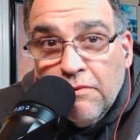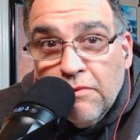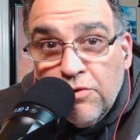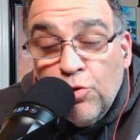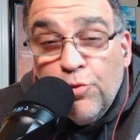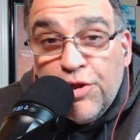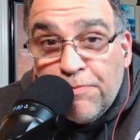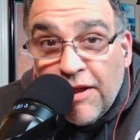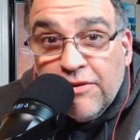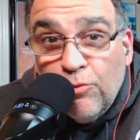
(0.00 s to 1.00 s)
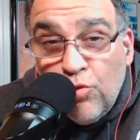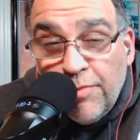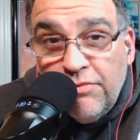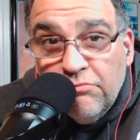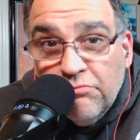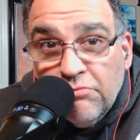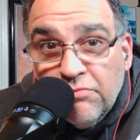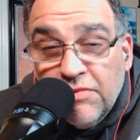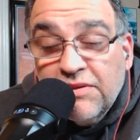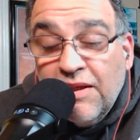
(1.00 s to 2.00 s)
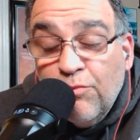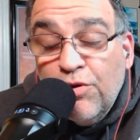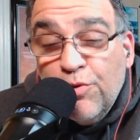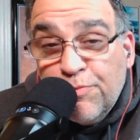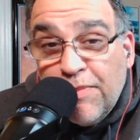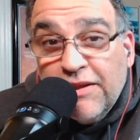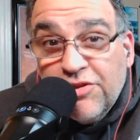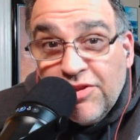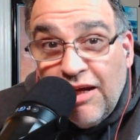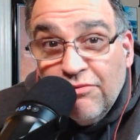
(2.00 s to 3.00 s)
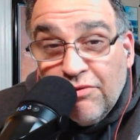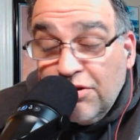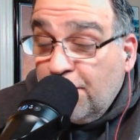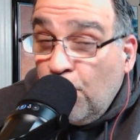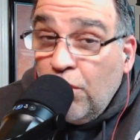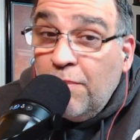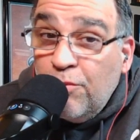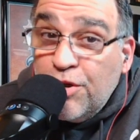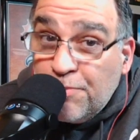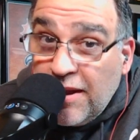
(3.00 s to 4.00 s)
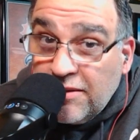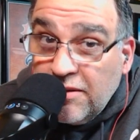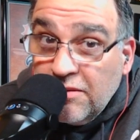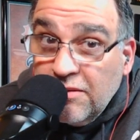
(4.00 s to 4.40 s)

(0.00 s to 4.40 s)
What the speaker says: You respect a woman the same way you respect a child. Because if you want to be respected,